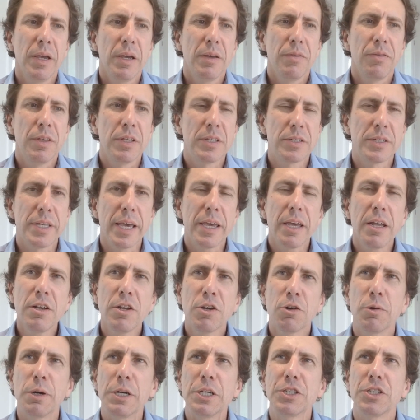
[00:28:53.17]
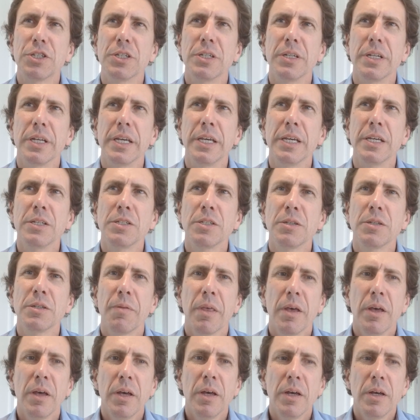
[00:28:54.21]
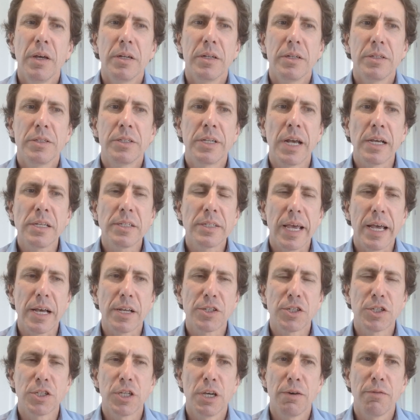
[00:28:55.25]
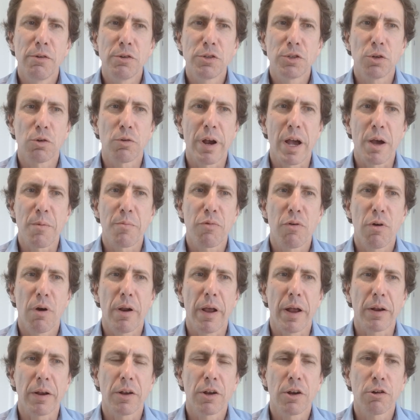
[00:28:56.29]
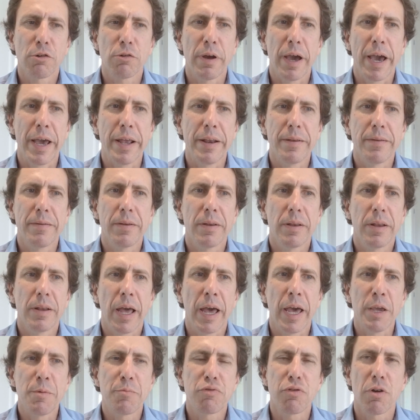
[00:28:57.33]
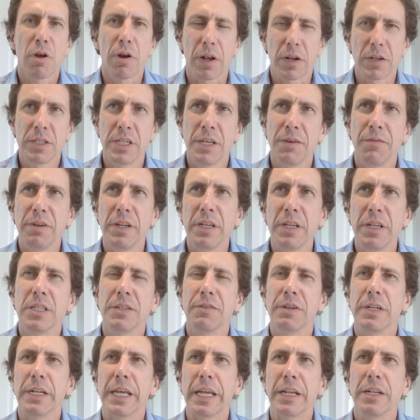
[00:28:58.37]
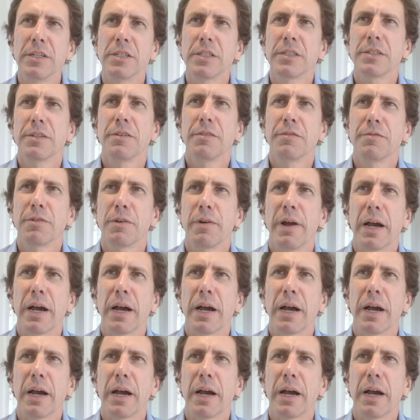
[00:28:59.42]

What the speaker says: The second question is, does our service or our product create a productivity dividend for